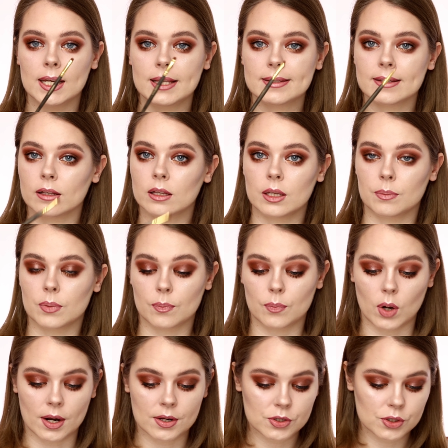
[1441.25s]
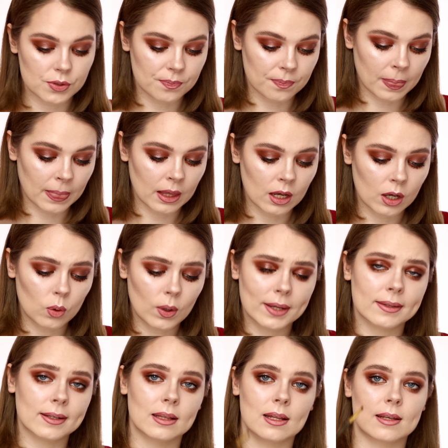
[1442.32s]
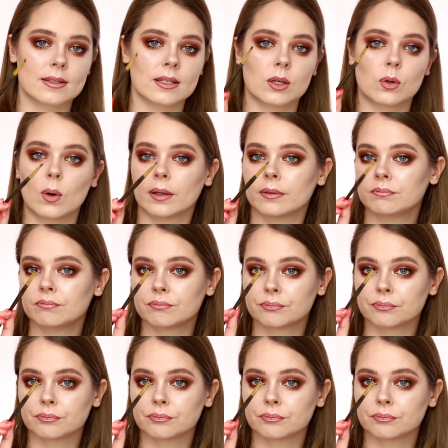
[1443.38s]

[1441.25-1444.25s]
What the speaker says: It's a lip brush, quite classic one.